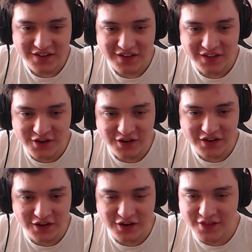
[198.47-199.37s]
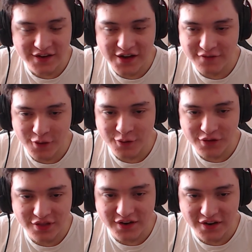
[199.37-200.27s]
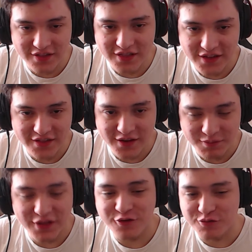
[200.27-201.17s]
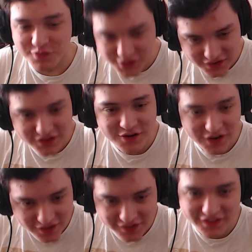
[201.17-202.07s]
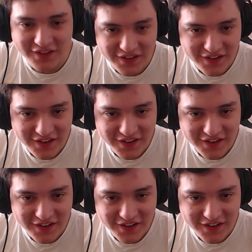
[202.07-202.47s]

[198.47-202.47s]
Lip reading: He doesn't have Odinson as his last name. That's really crazy.